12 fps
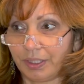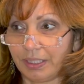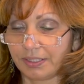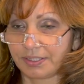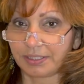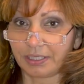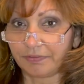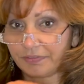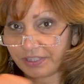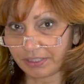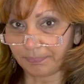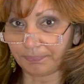Instead of a
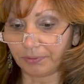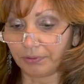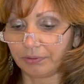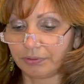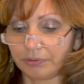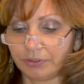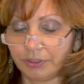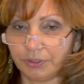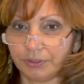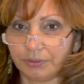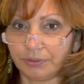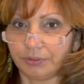zipper, you